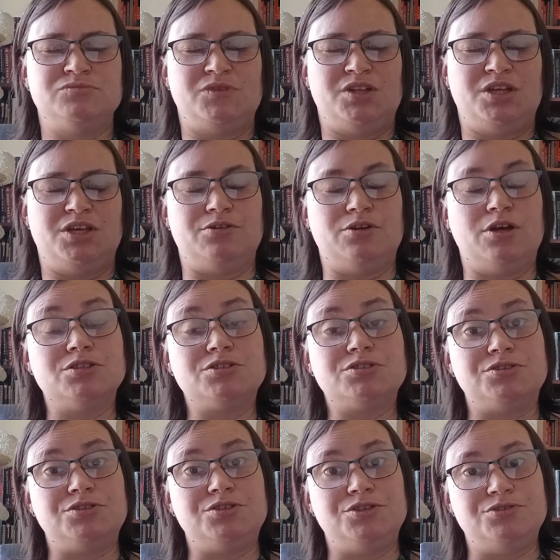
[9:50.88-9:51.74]
He'd
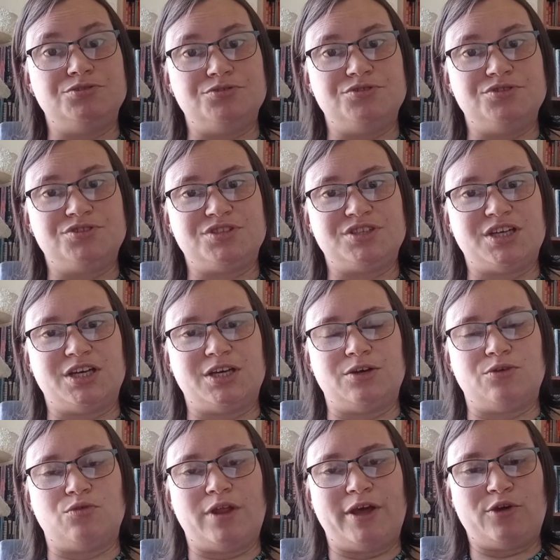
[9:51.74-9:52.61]
also use
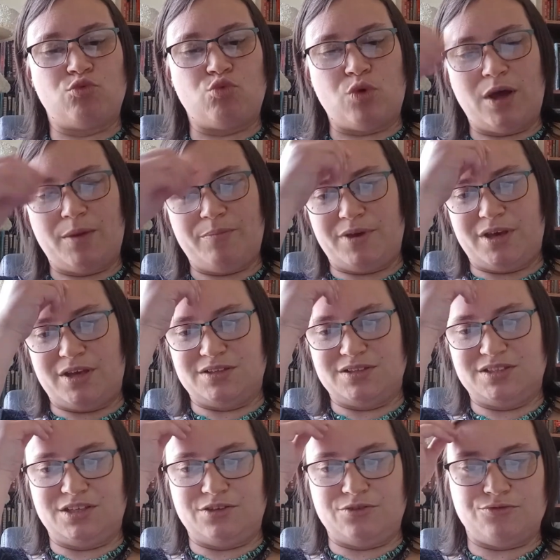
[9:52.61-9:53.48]
uh, like
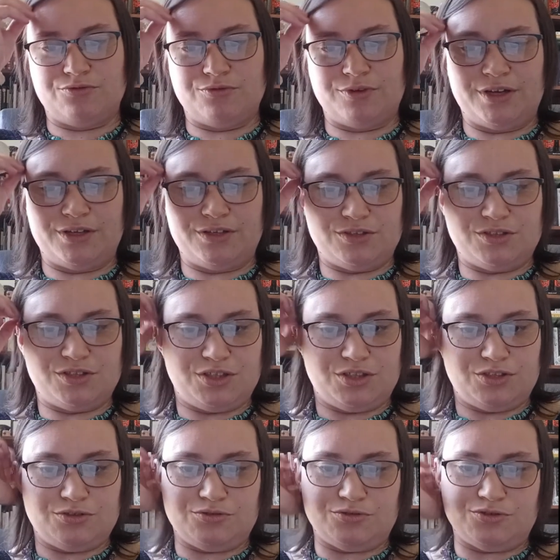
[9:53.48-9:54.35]
weapons. He threatened to
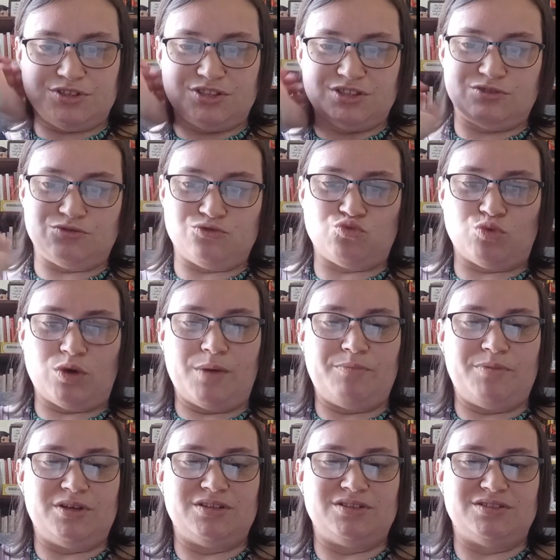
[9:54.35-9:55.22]
use his
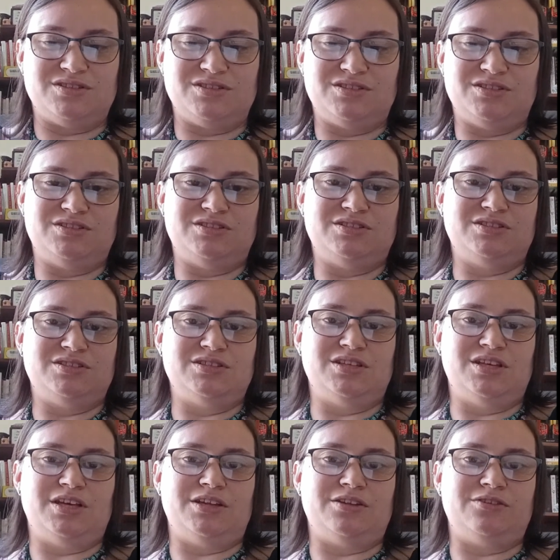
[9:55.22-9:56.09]
weapons
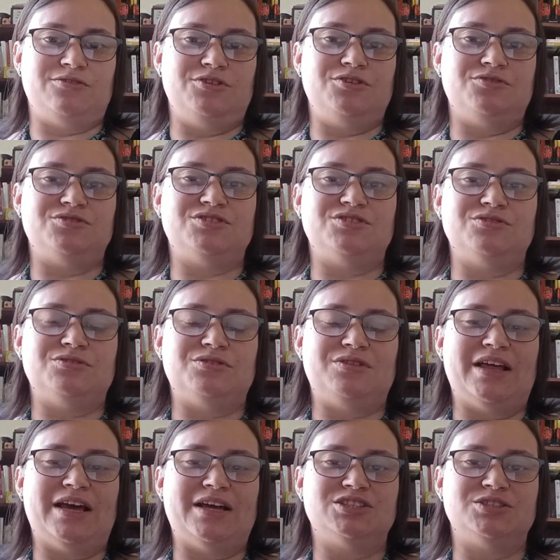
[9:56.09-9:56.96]
and use the,
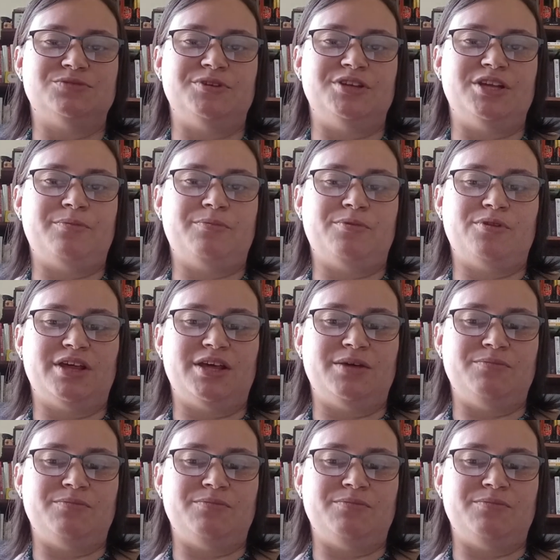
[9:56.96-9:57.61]
that to manipulate